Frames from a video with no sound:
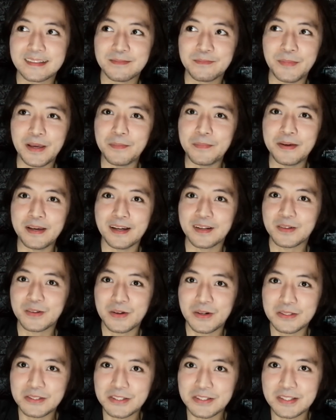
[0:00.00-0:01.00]
Maybe
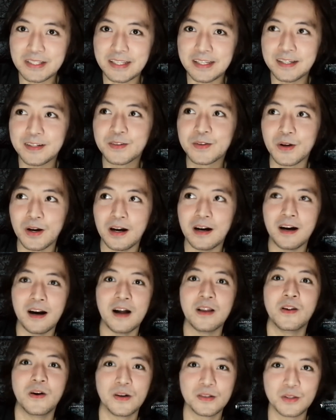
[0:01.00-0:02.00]
unconsciously
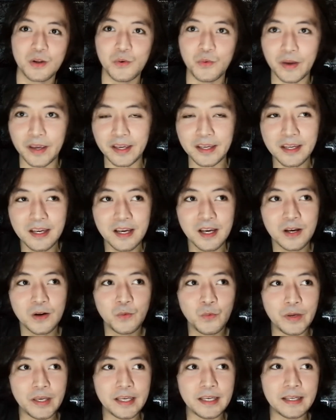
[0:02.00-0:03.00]
along the way,
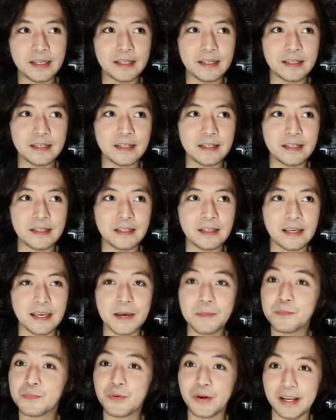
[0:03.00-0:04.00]
we
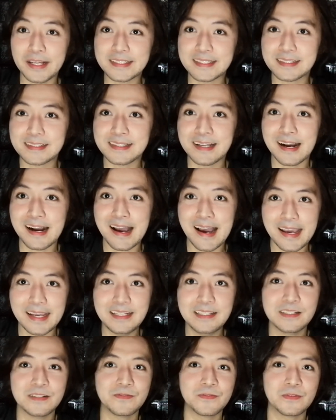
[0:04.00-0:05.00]
embrace the
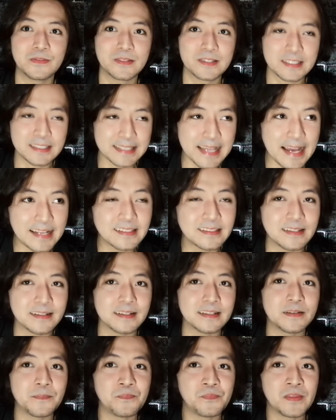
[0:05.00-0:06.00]
kind of
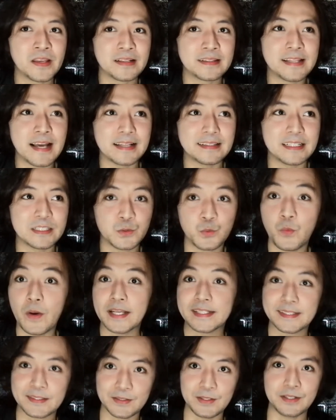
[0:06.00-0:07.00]
standard that is
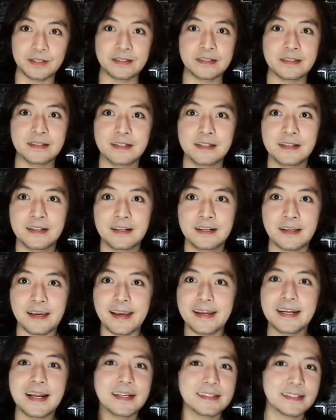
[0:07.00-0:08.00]
Western.
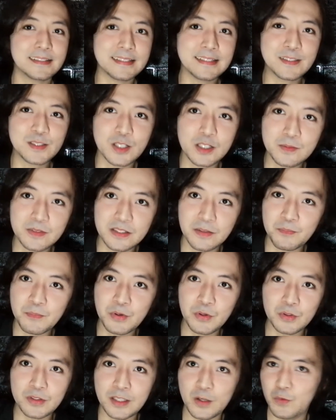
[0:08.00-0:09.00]
Okay, not just in terms of
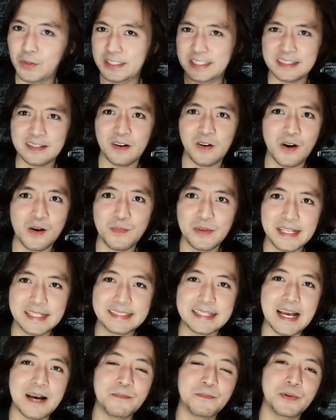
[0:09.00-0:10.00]
beauty, which is a common
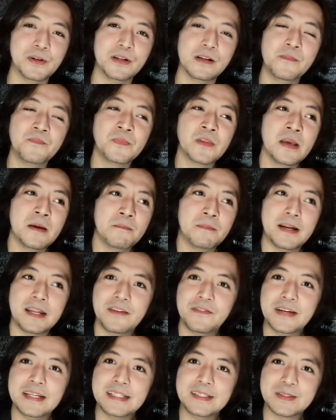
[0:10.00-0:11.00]
example, but
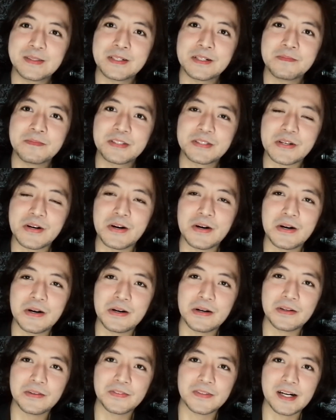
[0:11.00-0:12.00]
even in terms
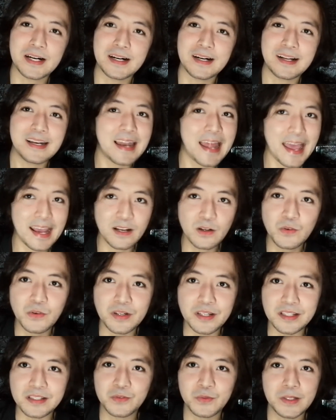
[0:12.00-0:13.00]
of
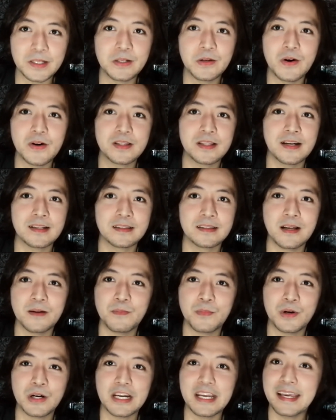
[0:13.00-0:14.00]
language. We know that the
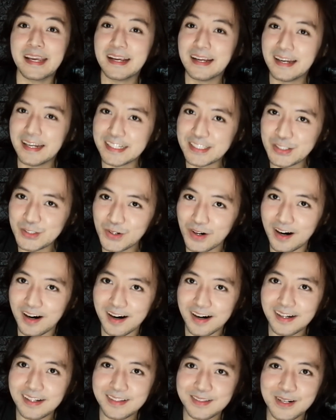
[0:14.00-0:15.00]
more English you
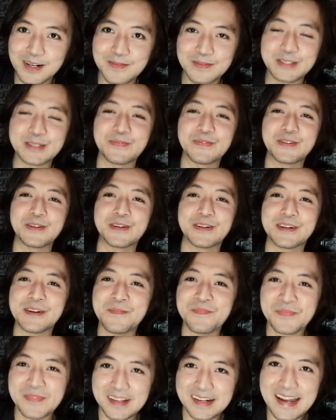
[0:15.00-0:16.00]
are in terms of your
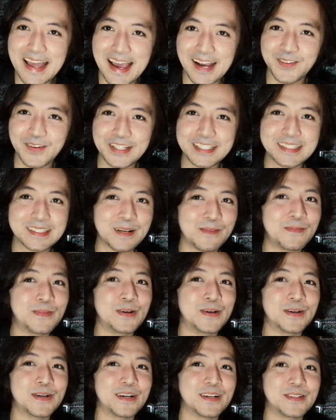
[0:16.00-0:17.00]
language, the
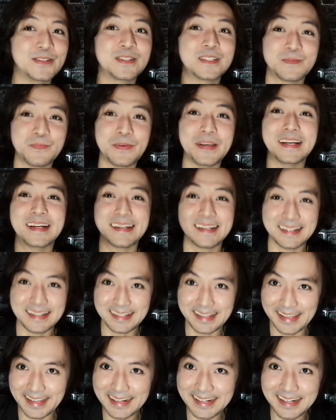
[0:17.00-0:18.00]
more you speak
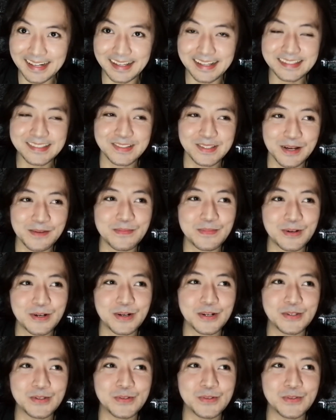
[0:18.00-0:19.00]
English, the more
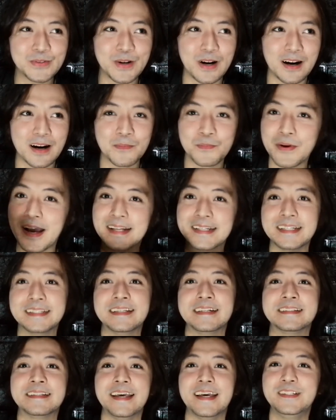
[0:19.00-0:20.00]
you are branded
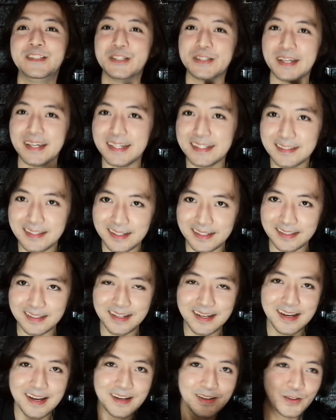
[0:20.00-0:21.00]
as educated,
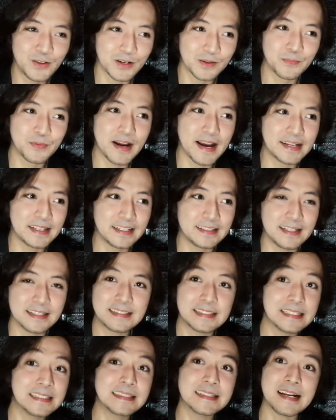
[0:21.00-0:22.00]
you are branded as
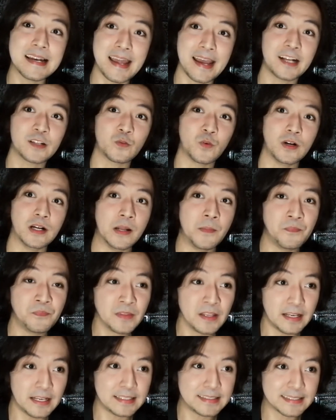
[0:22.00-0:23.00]
intellectual.
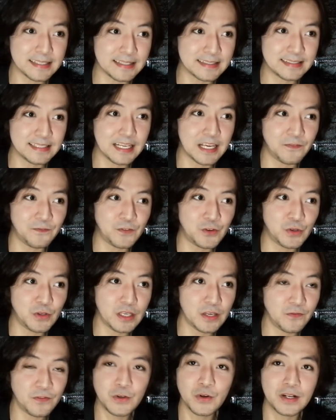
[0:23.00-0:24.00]
It's as
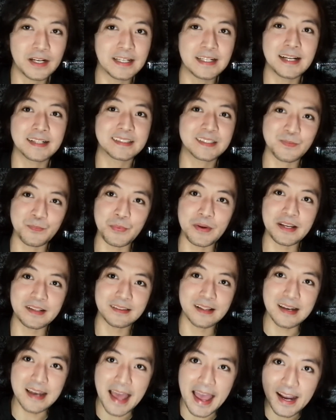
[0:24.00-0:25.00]
if you cannot speak
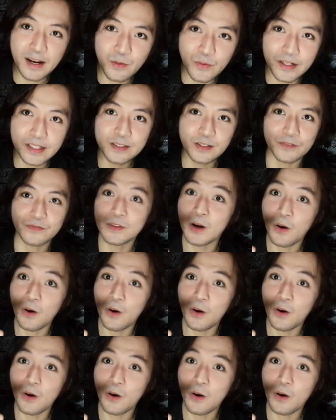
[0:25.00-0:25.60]
the language of the